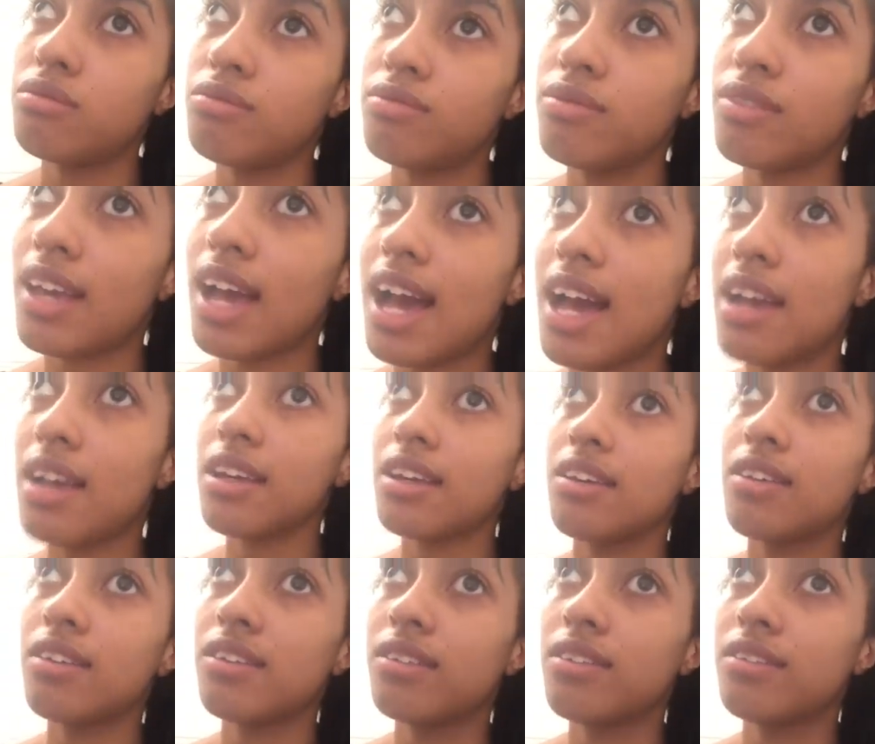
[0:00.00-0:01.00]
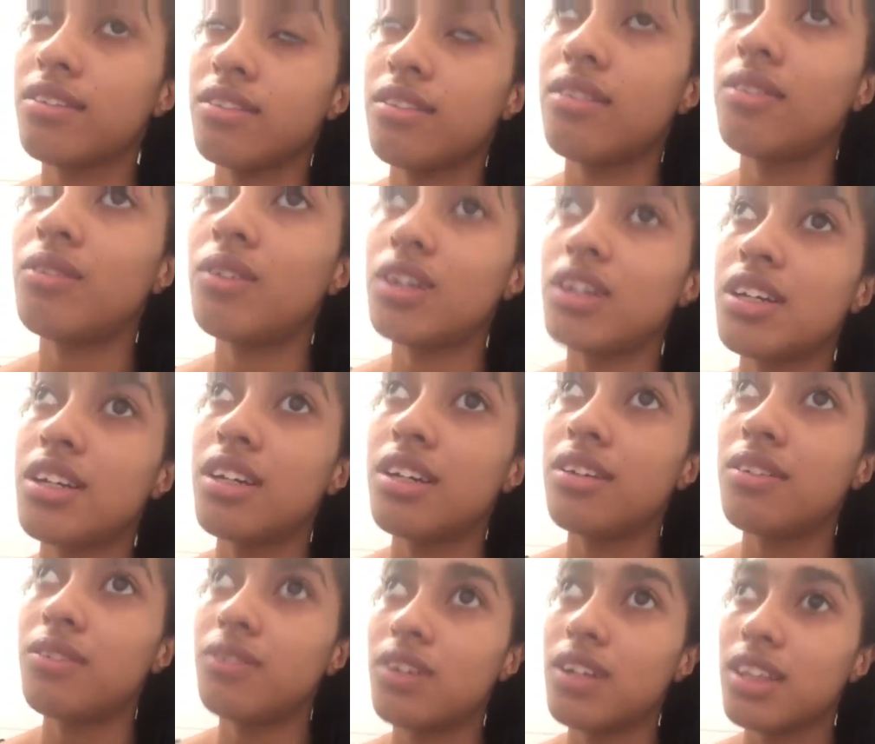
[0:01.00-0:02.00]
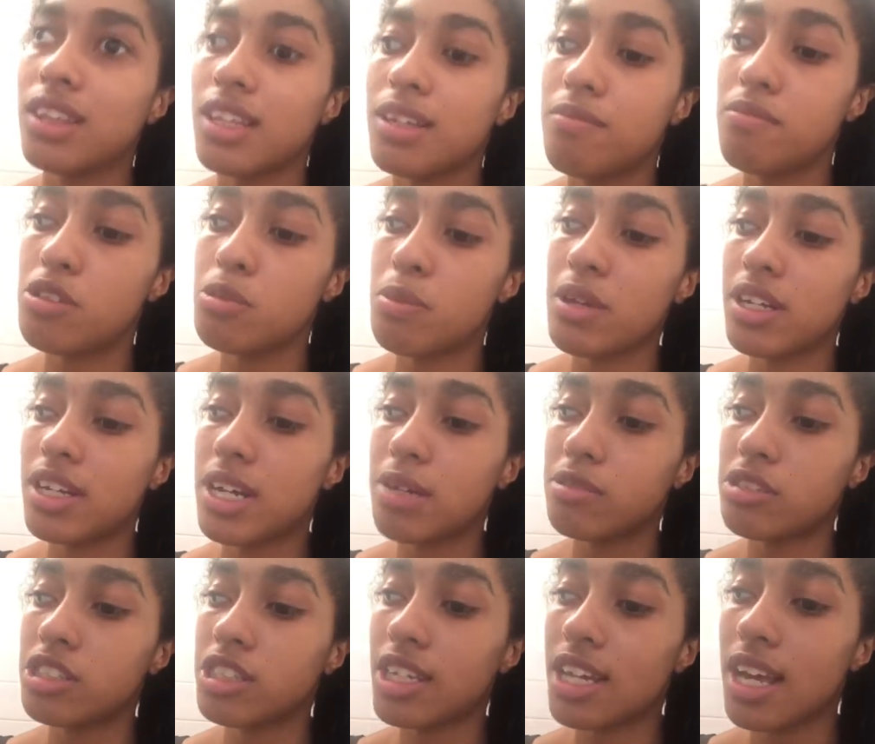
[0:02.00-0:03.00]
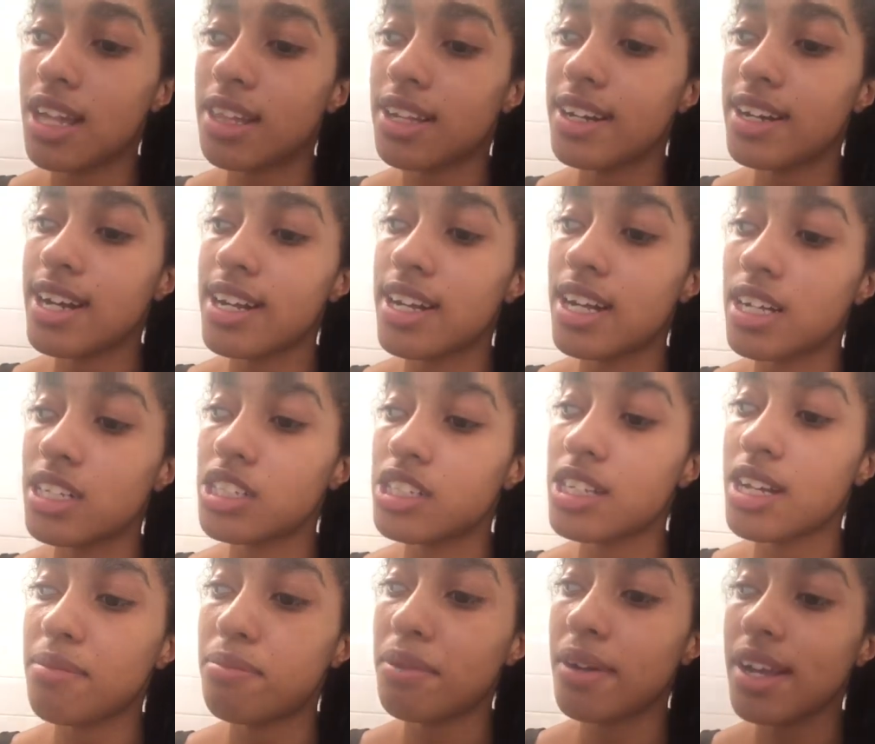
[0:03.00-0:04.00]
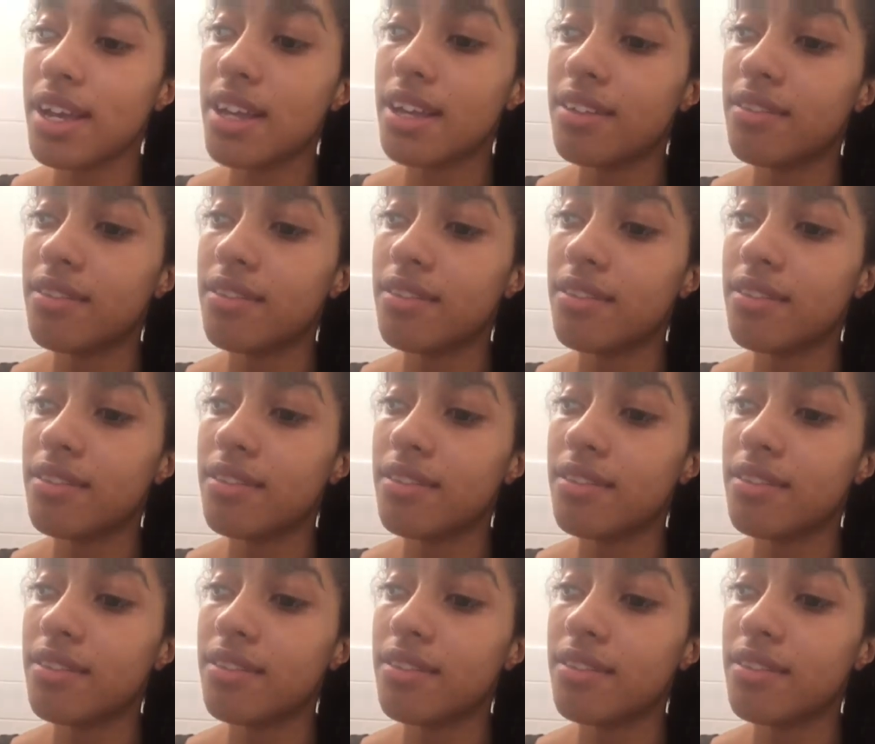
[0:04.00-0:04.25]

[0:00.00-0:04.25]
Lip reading: I would want them to be adopted together and not separate.